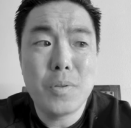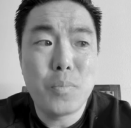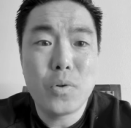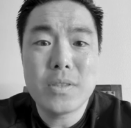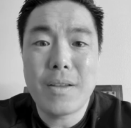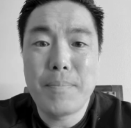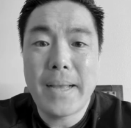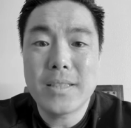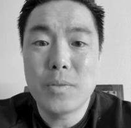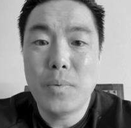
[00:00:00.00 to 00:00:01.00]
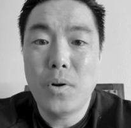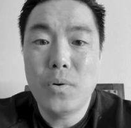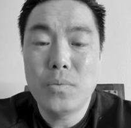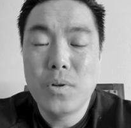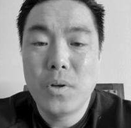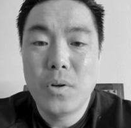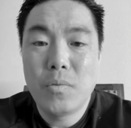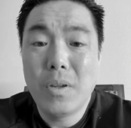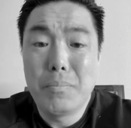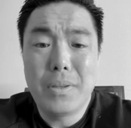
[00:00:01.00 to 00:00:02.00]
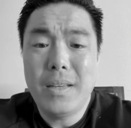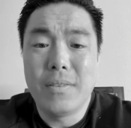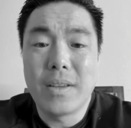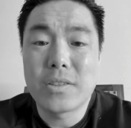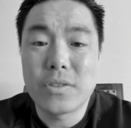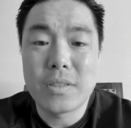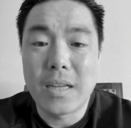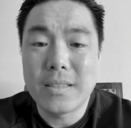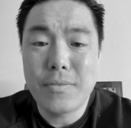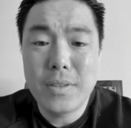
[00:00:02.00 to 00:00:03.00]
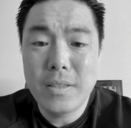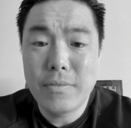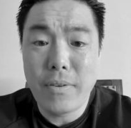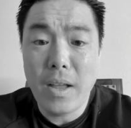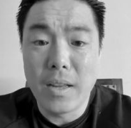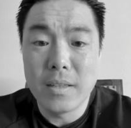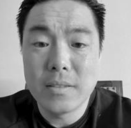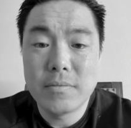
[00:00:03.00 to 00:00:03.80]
the boys have basketball. We have plenty of exercise, everything's fine.